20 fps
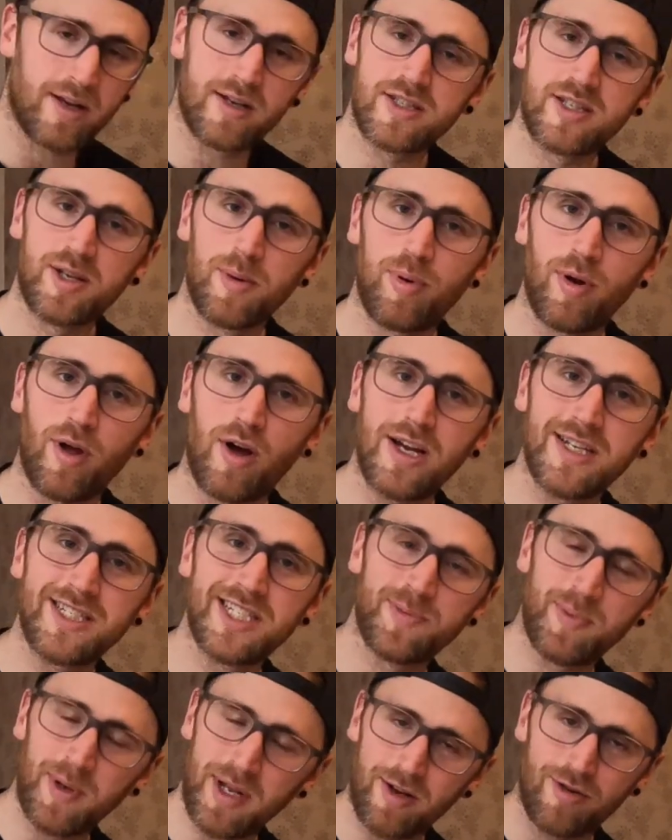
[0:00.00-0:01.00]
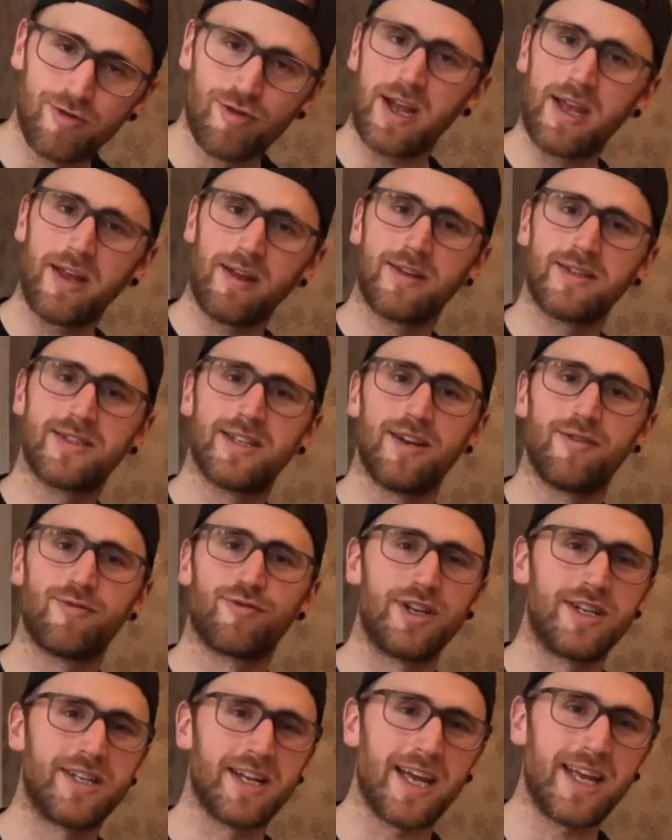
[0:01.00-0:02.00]
supplies. It's been a great
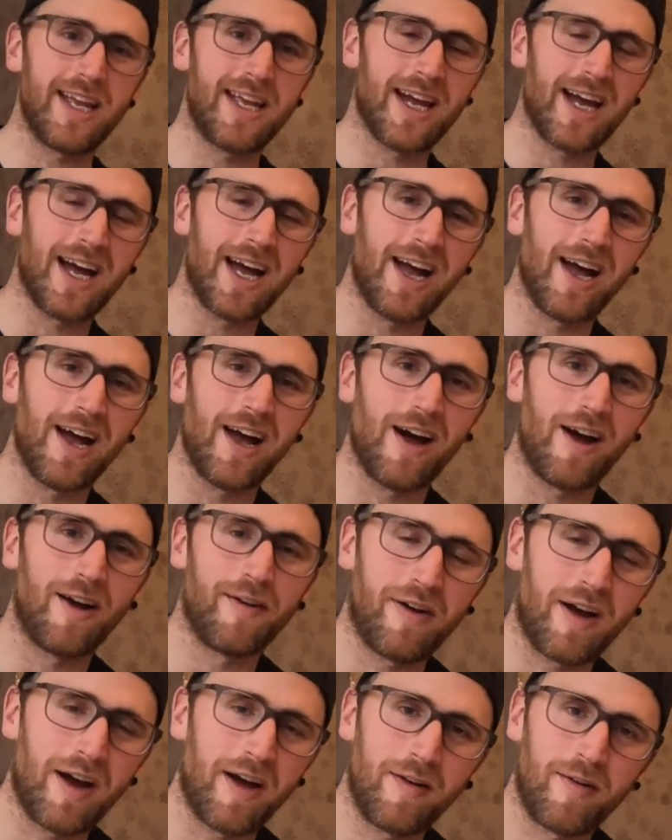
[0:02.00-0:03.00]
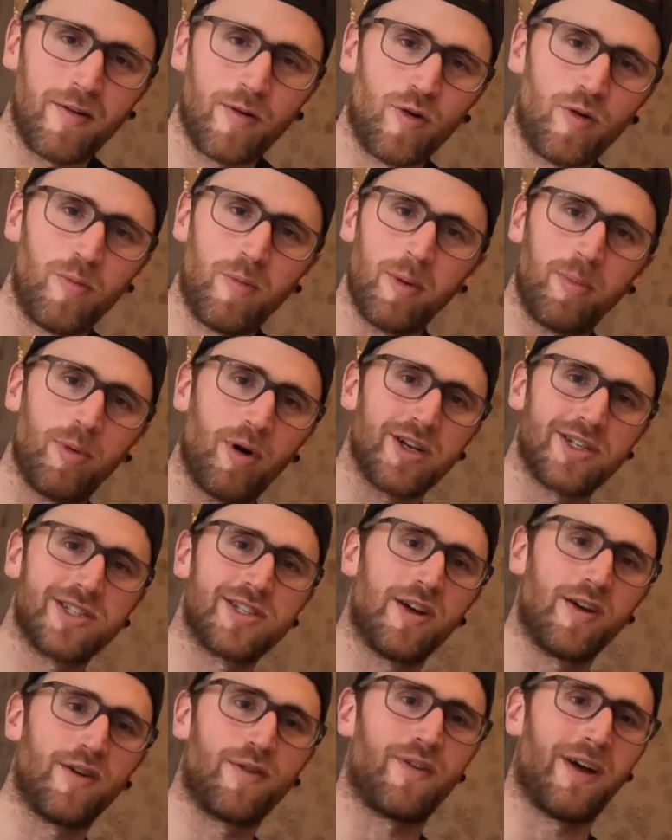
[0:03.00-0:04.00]
delivery day. I've had all my bike
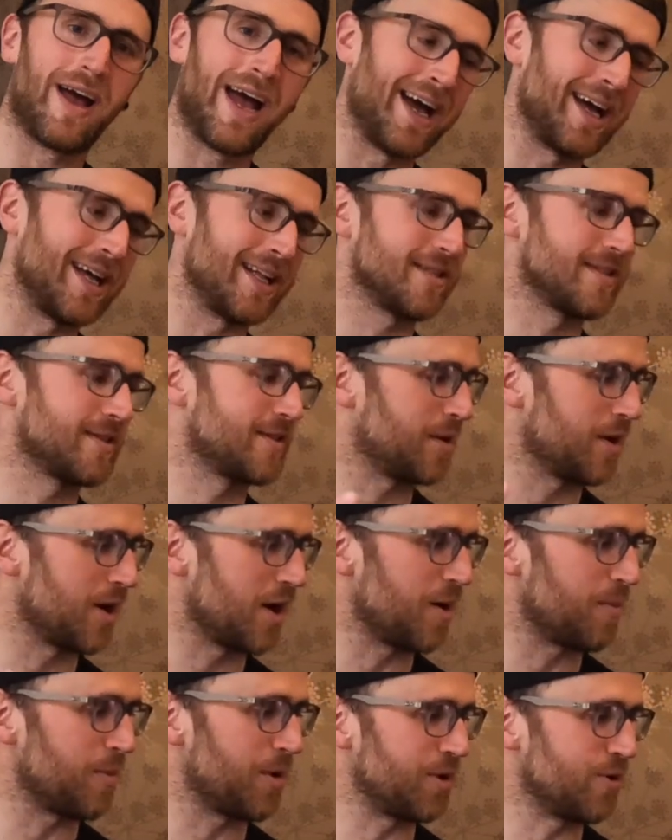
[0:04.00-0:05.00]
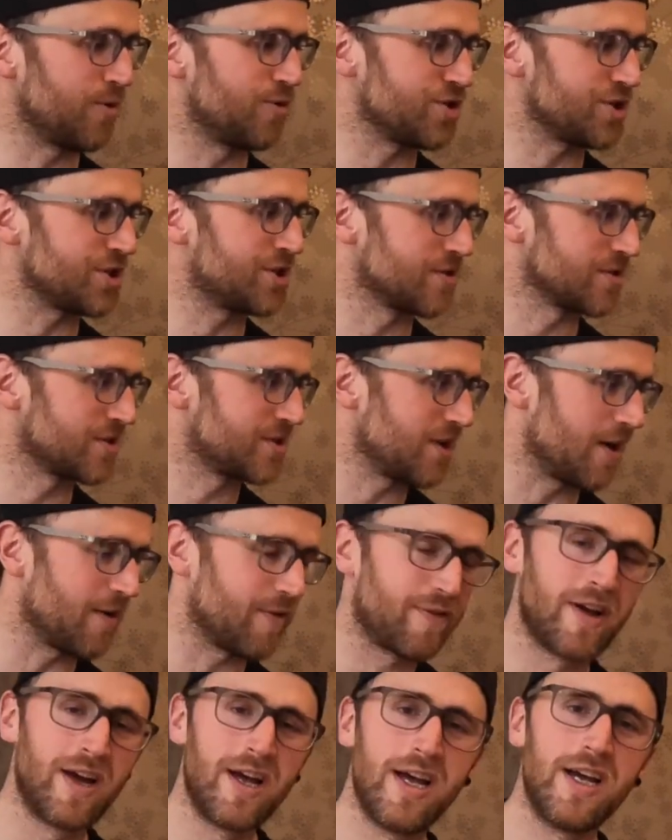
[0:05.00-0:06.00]
stuff and my nutritional
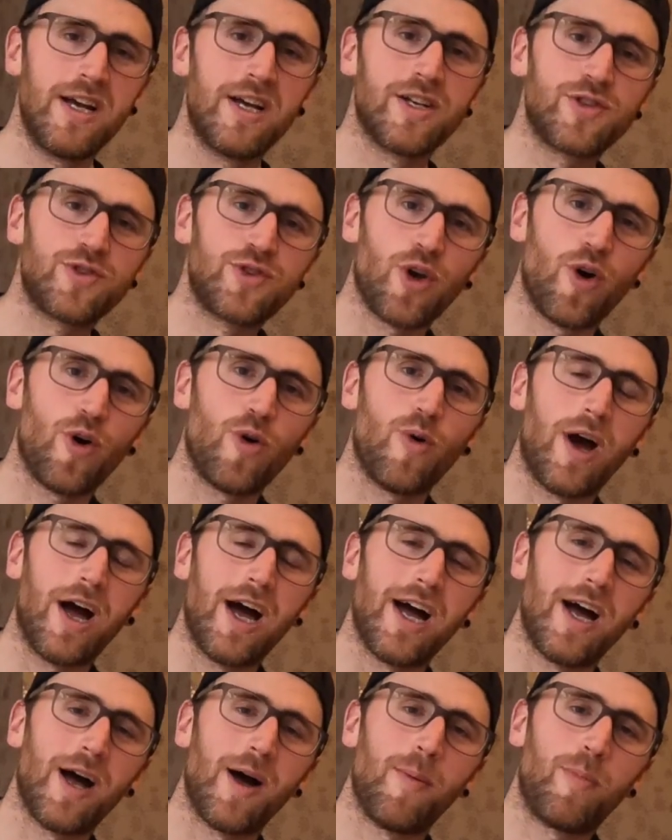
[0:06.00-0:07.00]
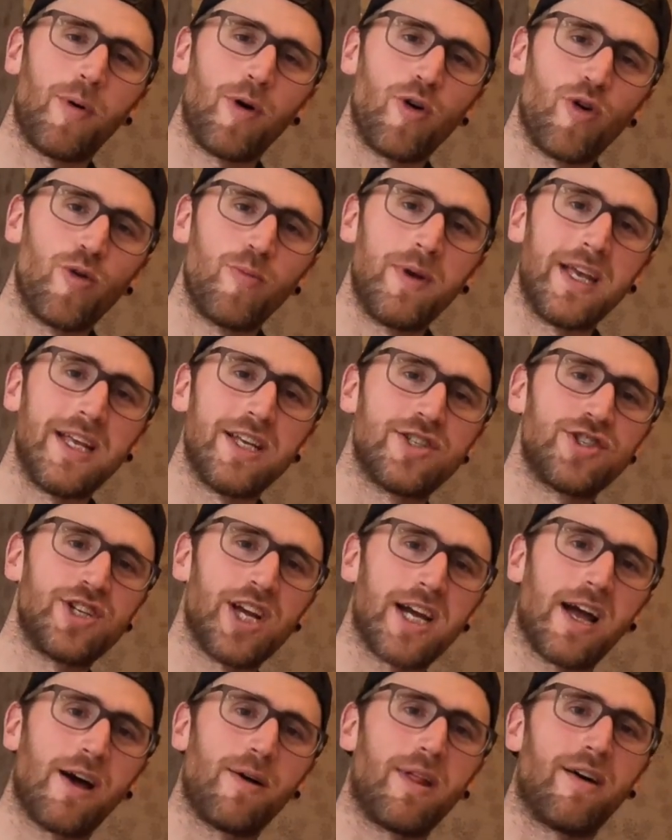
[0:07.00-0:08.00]
stuff, so by all means
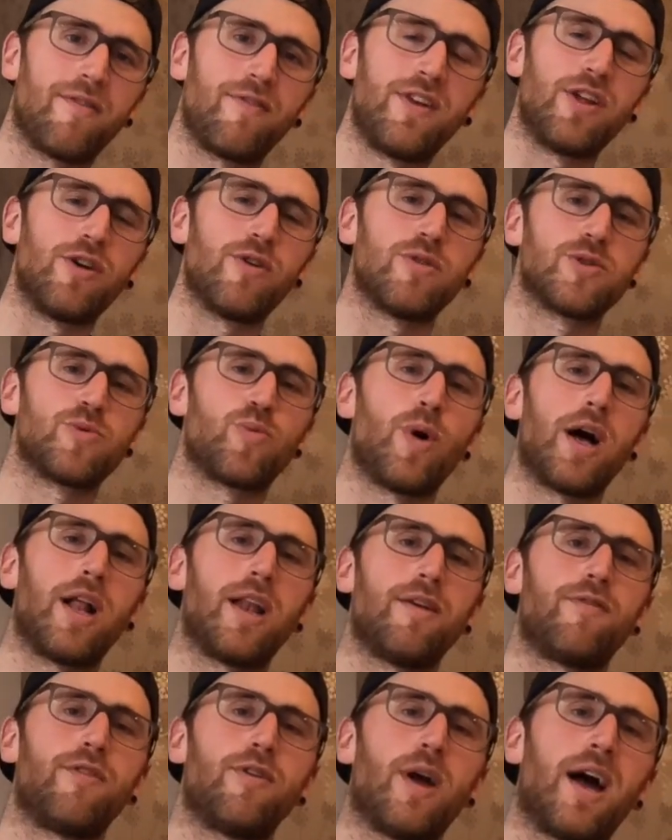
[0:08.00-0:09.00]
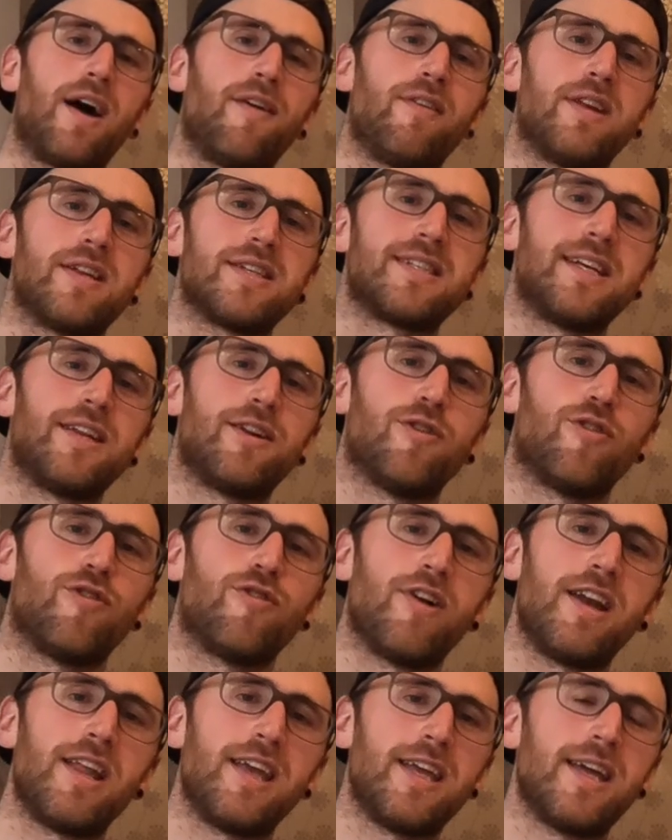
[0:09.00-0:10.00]
check out that video as well if you haven't seen it
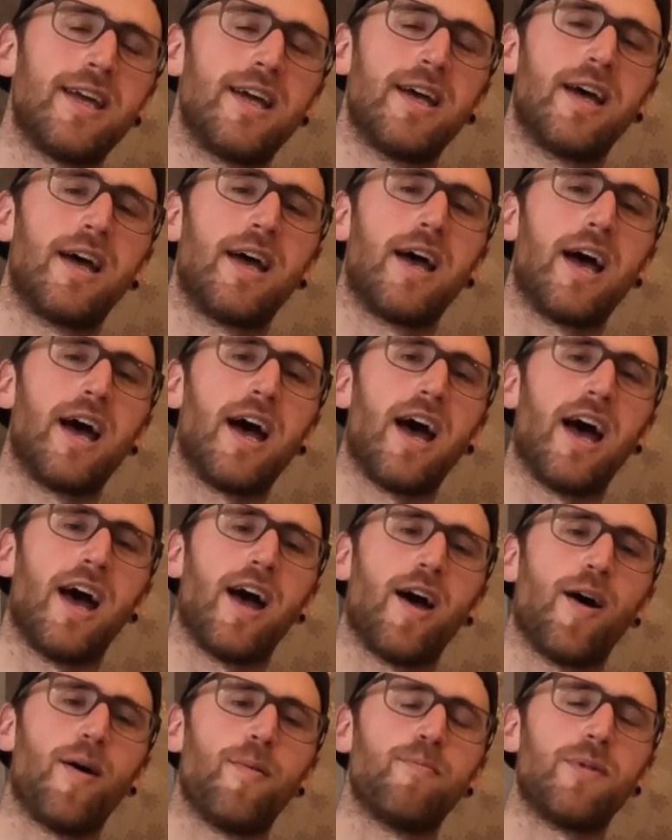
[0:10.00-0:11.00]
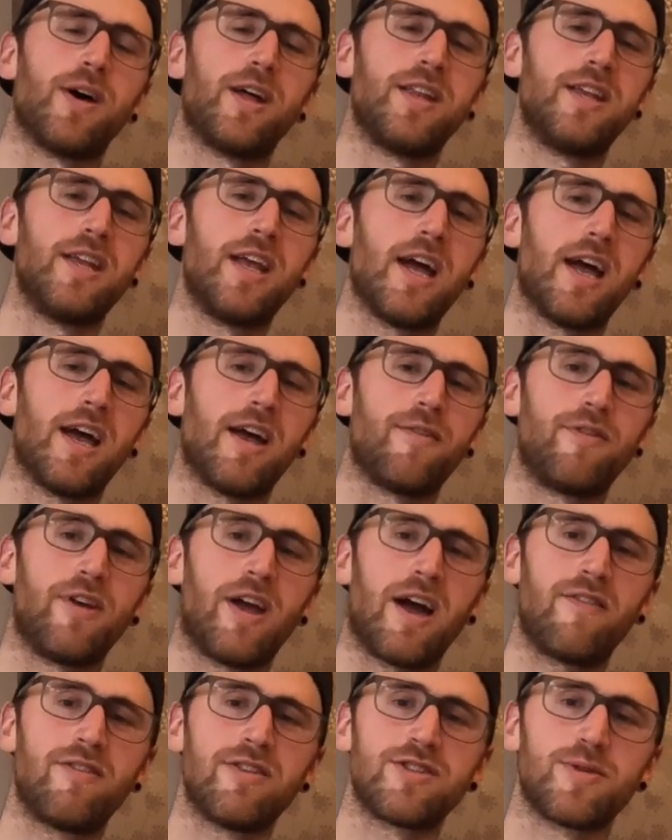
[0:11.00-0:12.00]
already. And yeah, if you
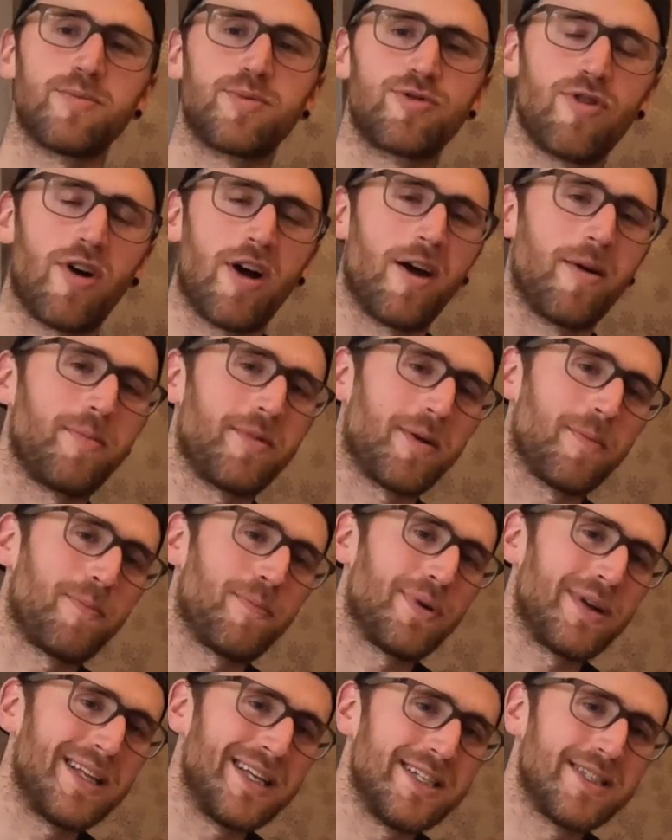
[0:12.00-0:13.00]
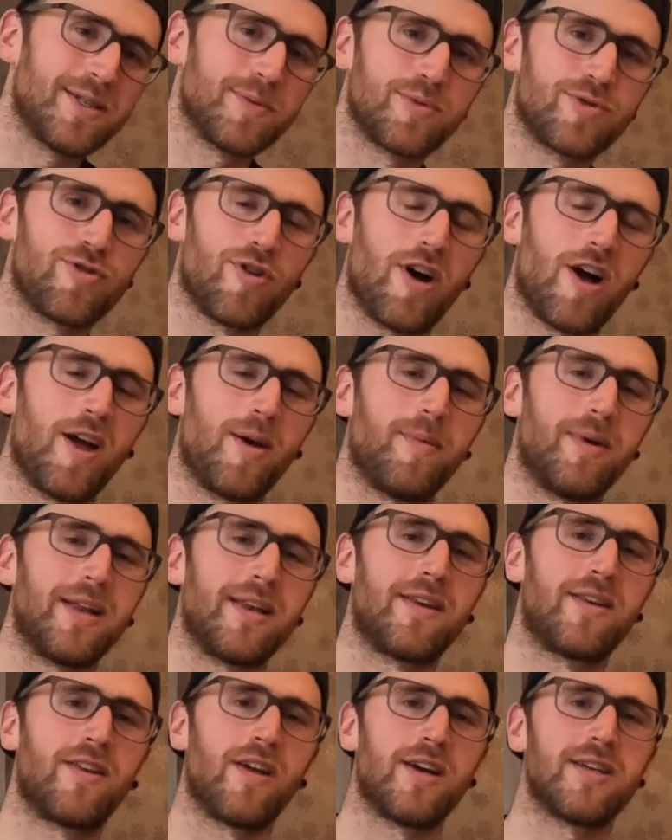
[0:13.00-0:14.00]
haven't subscribed, please subscribe.
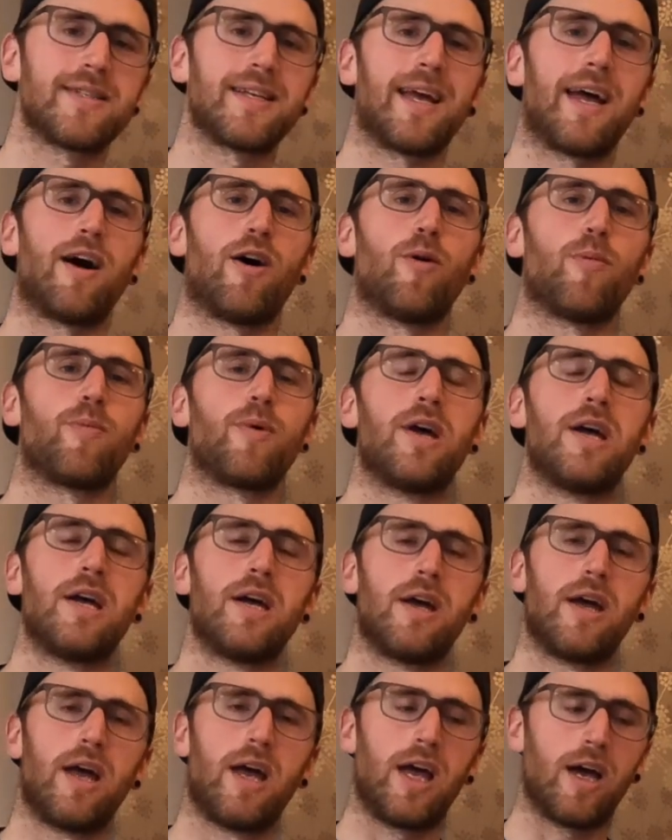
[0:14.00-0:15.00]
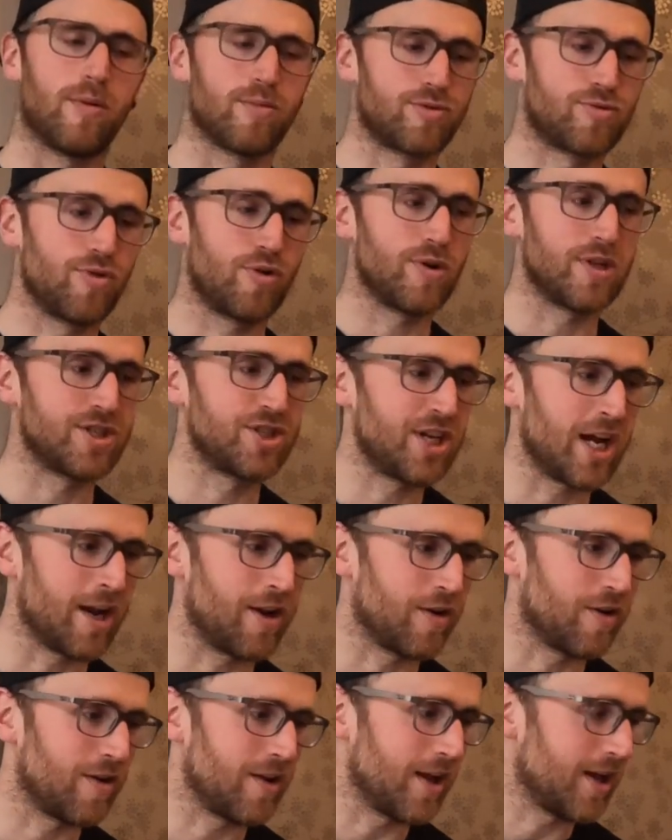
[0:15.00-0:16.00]
It does helps grow this
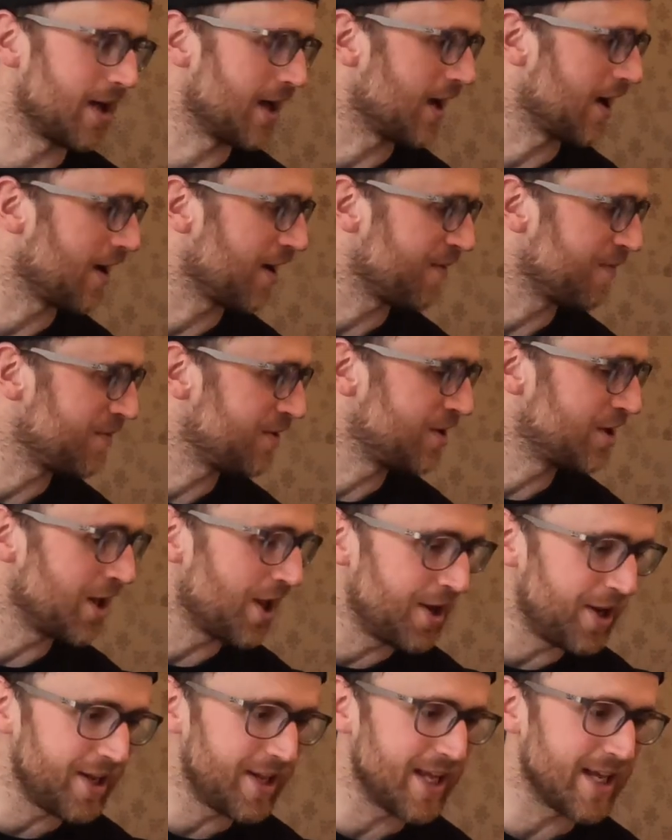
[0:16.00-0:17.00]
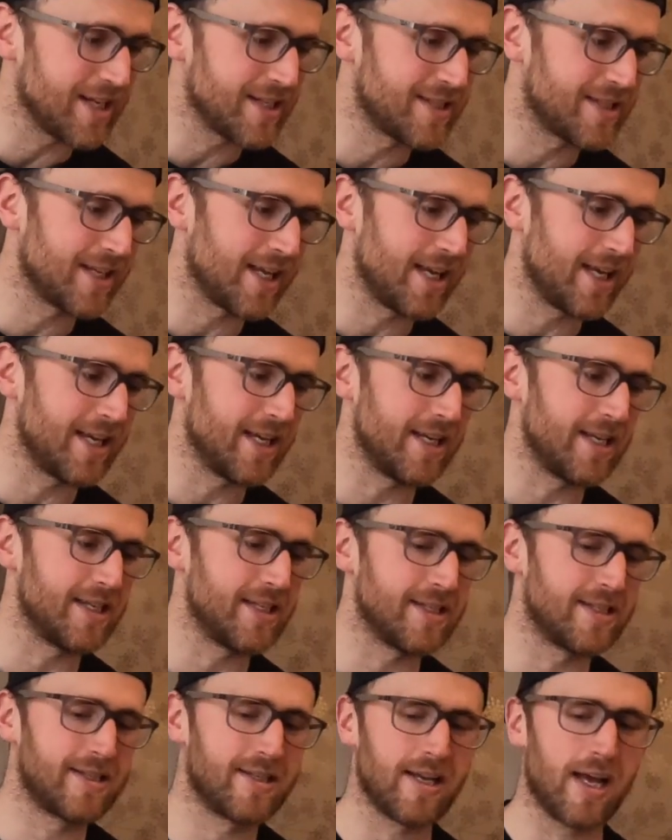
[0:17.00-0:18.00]
channel. None of this
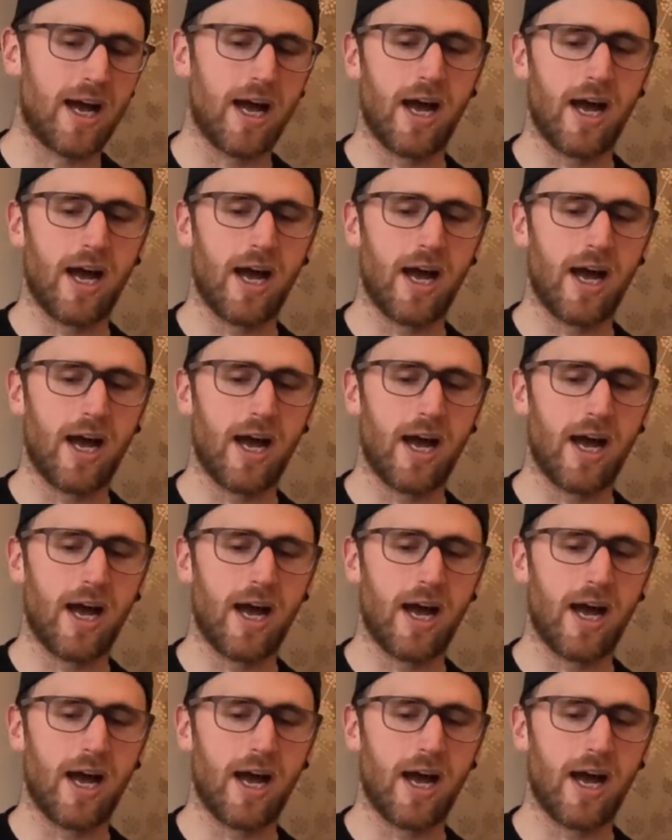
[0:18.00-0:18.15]
is